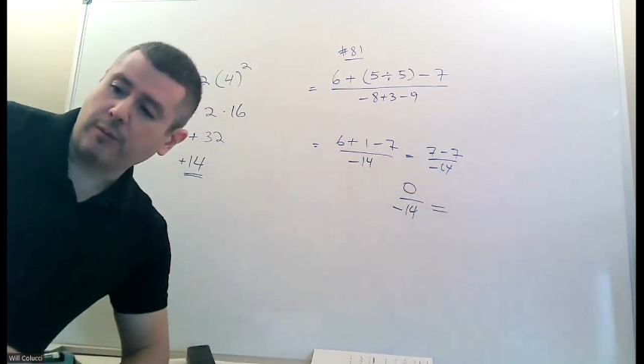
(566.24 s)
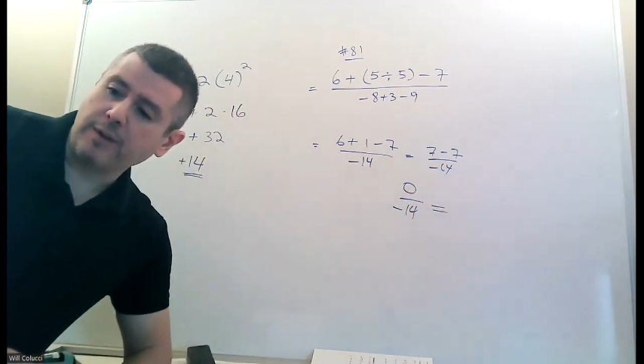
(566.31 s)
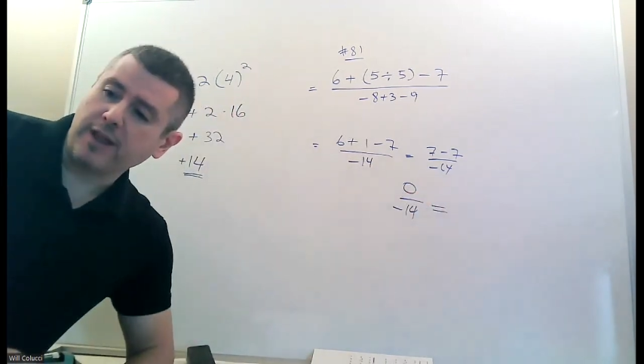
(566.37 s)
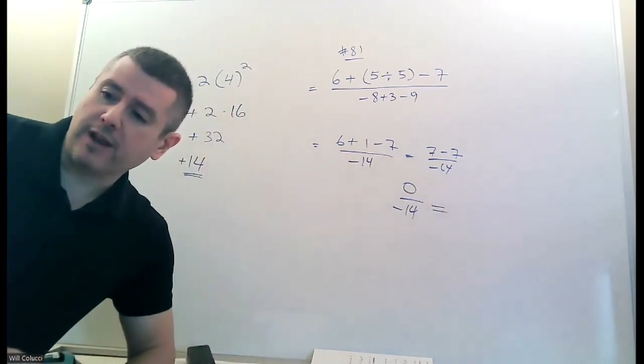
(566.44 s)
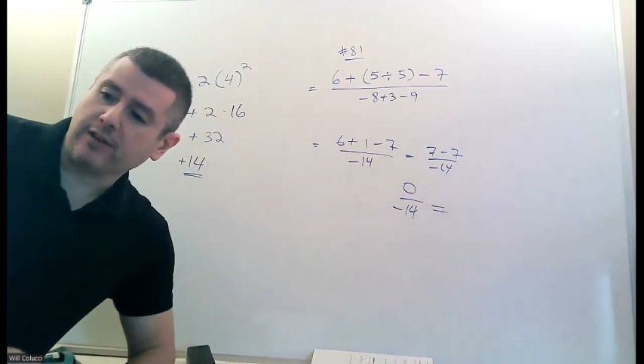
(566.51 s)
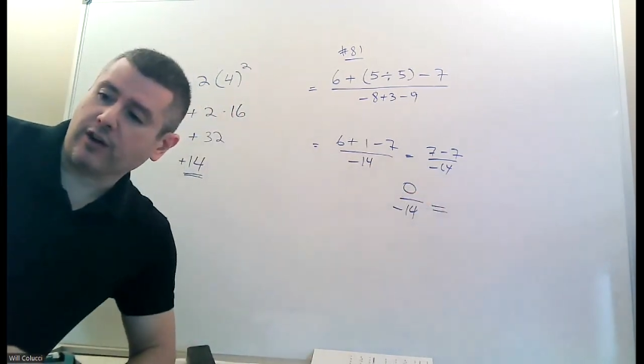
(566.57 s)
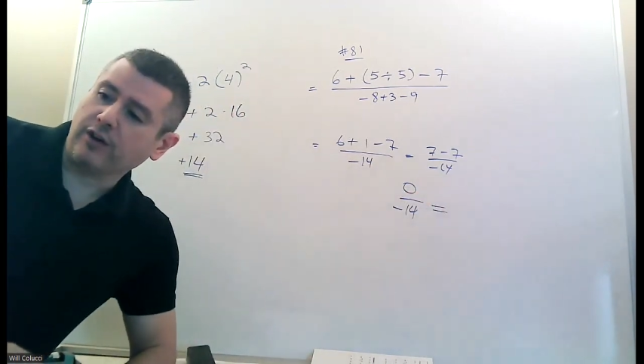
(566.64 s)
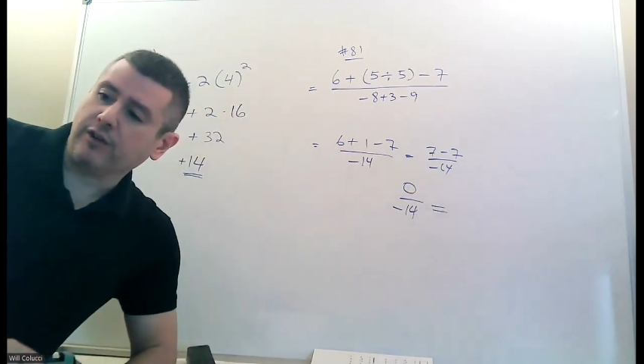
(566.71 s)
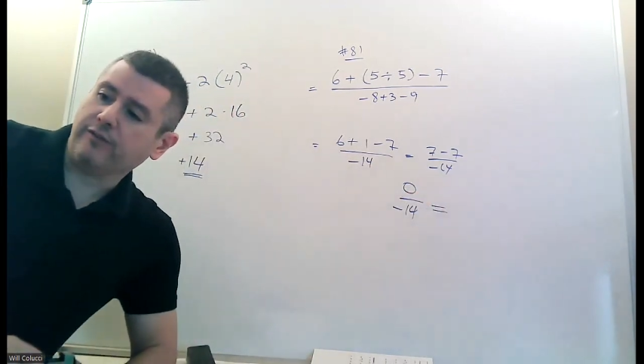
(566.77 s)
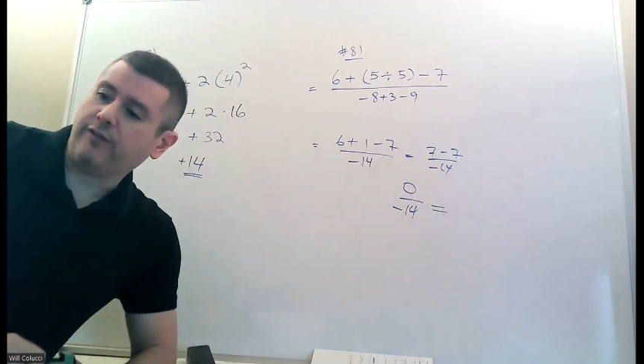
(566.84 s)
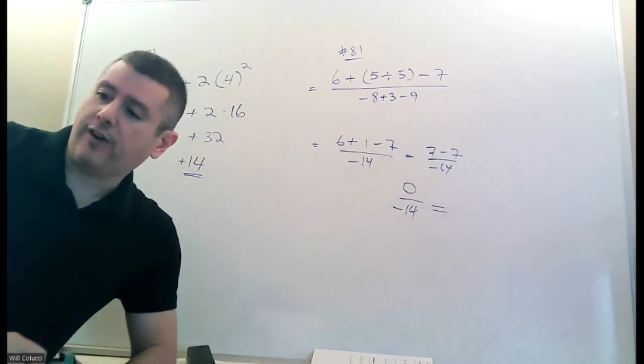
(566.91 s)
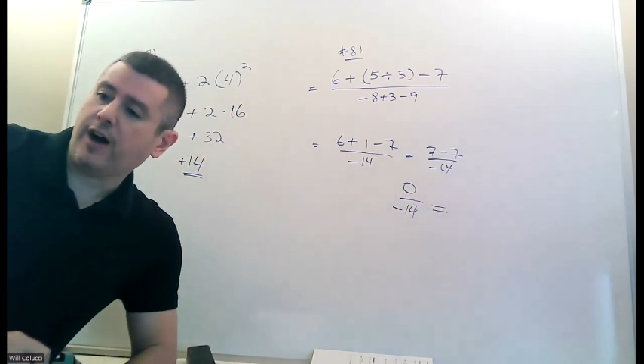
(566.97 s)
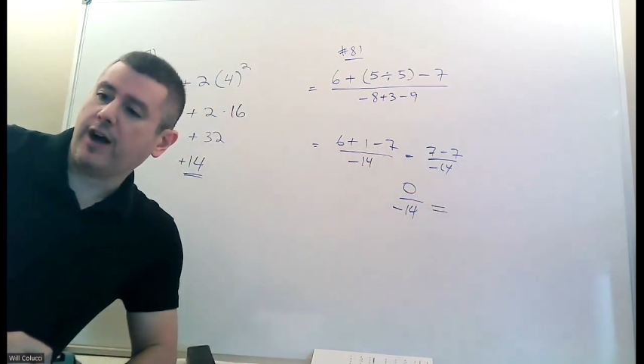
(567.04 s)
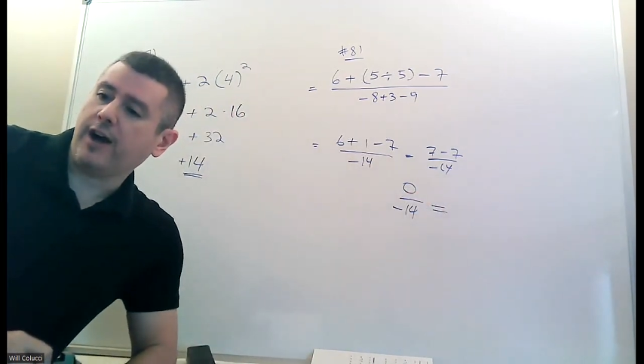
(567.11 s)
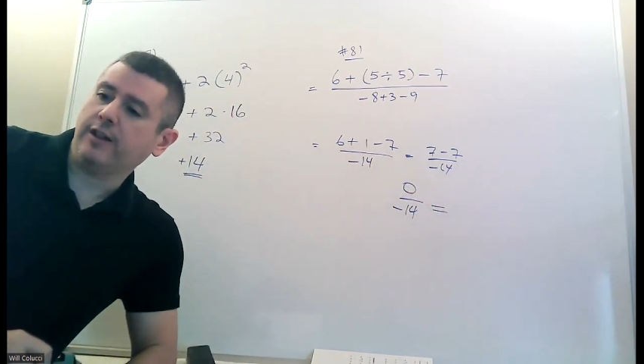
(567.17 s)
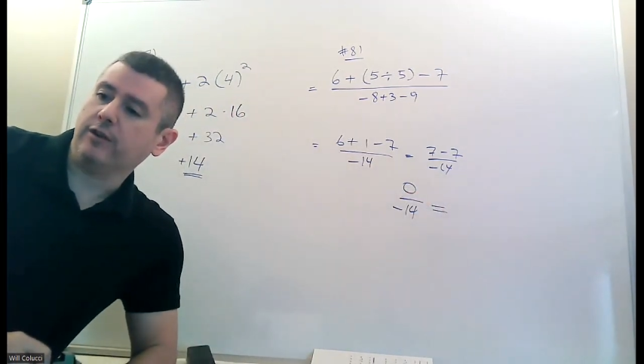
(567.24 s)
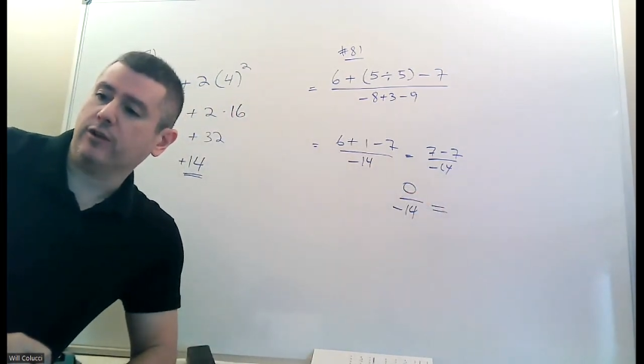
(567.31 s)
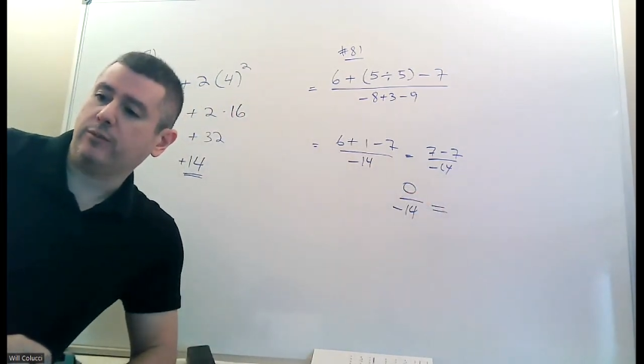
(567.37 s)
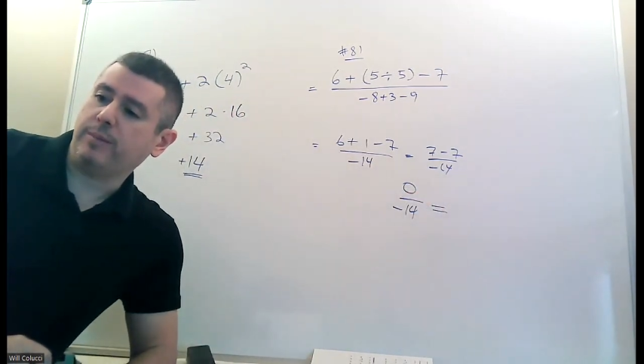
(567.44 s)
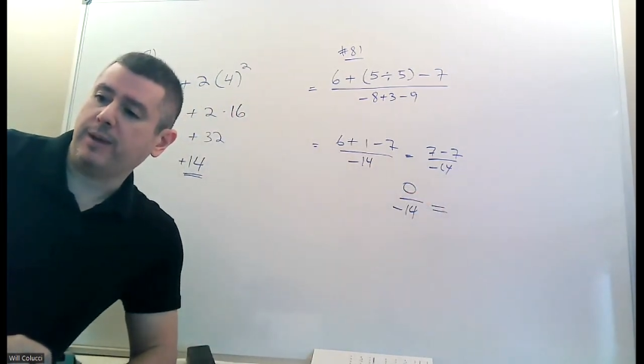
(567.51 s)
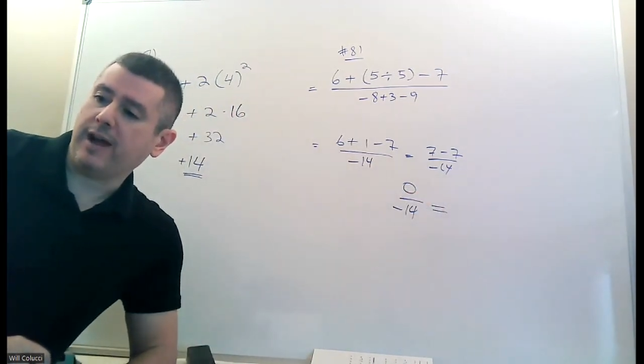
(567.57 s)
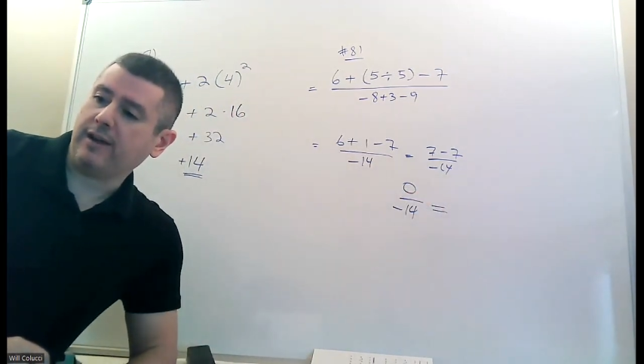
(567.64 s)
you tell me that it's undefined
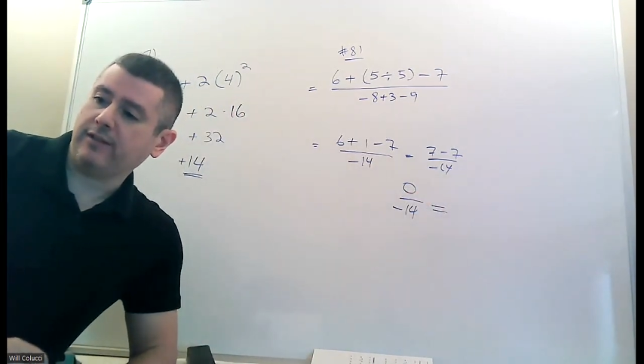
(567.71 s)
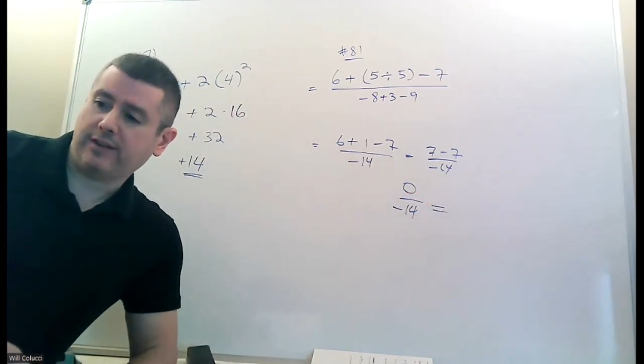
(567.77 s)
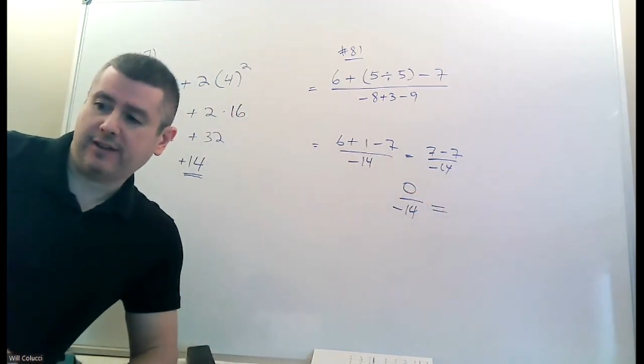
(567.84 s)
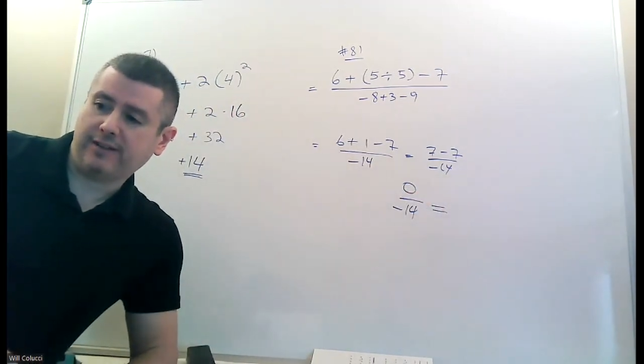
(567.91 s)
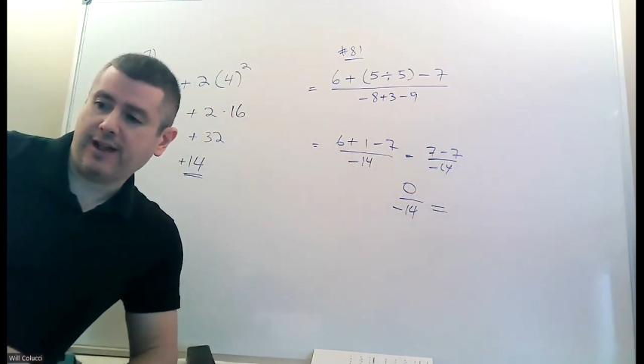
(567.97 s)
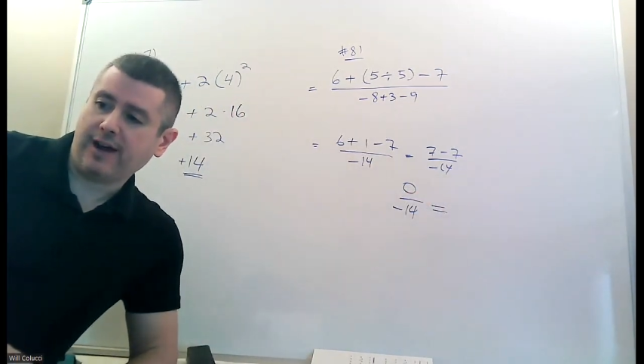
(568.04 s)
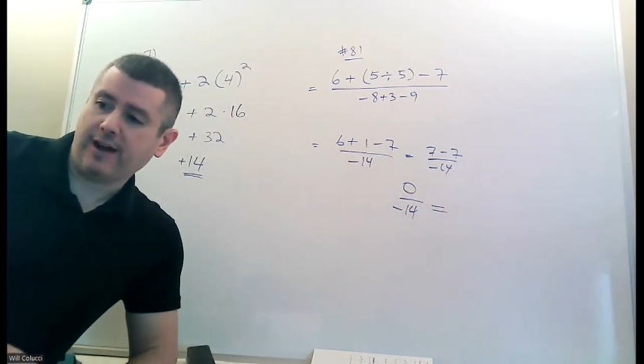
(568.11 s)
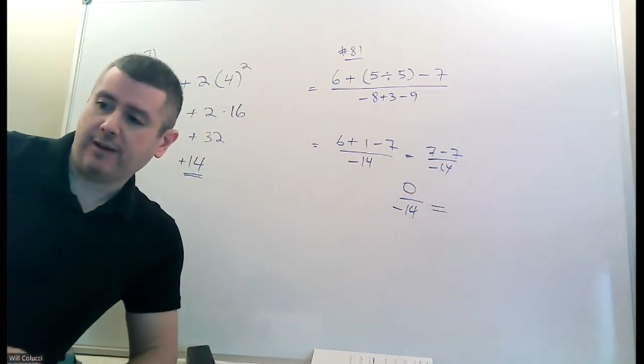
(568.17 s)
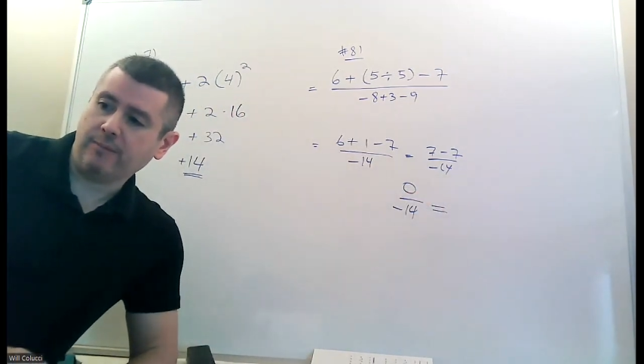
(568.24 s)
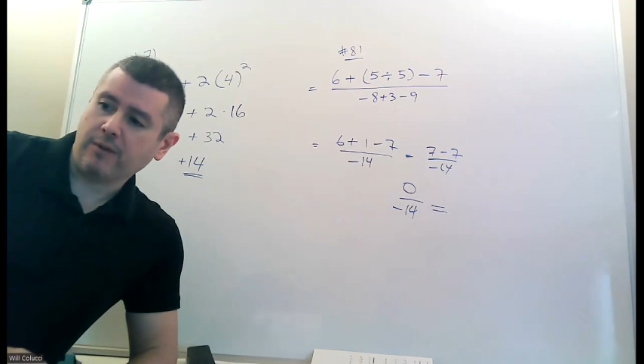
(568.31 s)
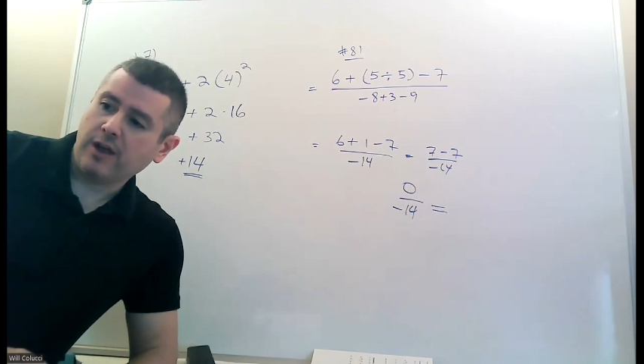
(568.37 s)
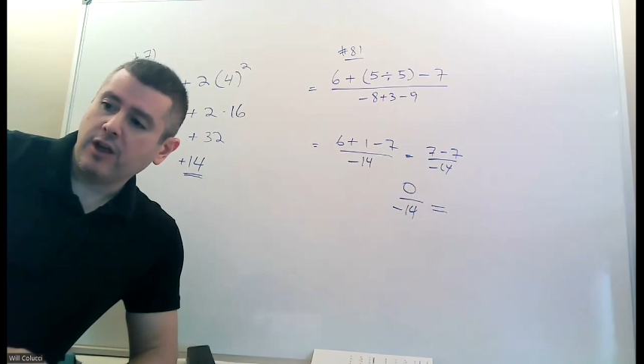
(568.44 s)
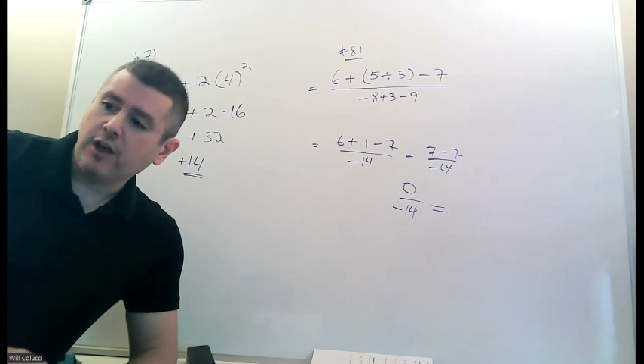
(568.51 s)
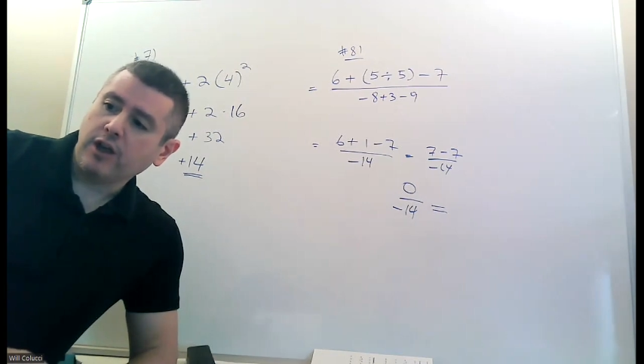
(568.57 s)
or it's BS, it's not.